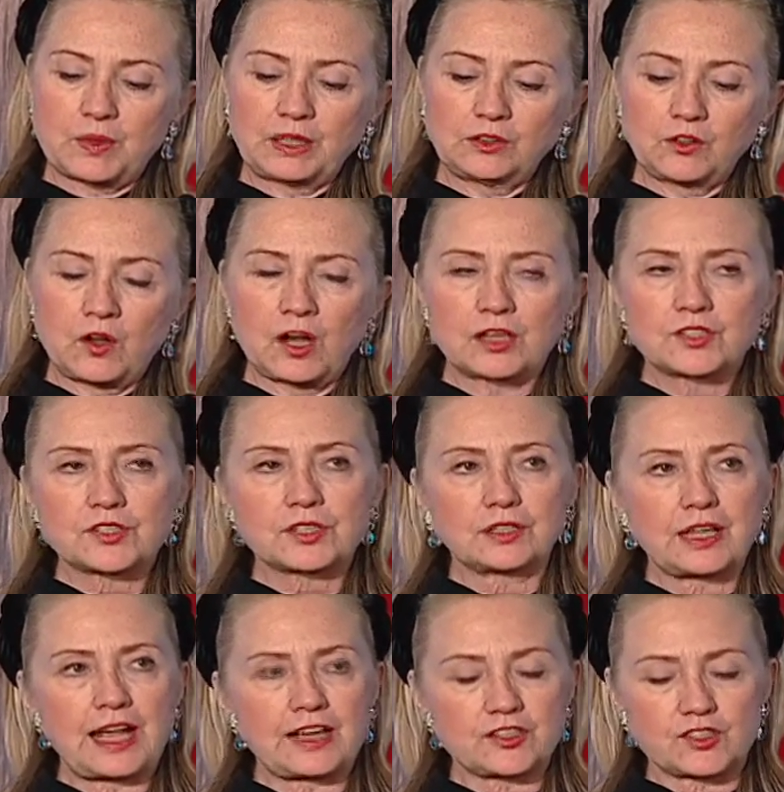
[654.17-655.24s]
we launched
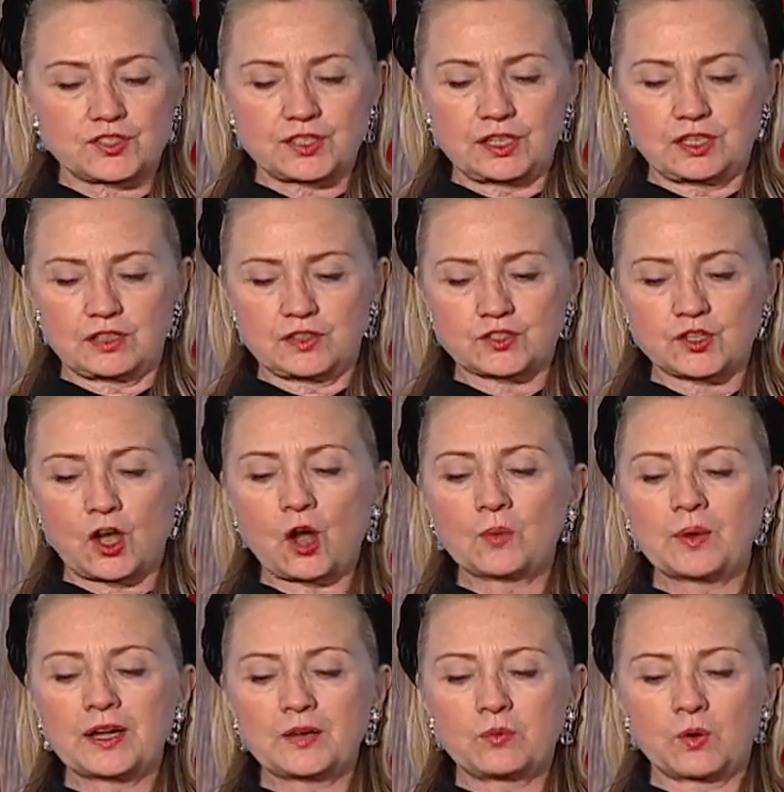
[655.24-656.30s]
last year is
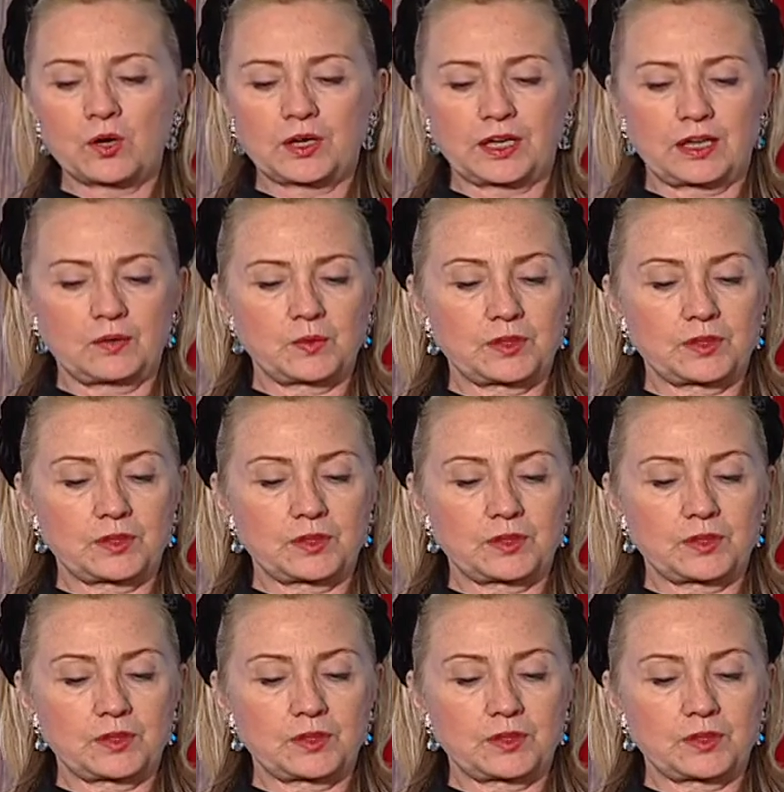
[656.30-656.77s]
already working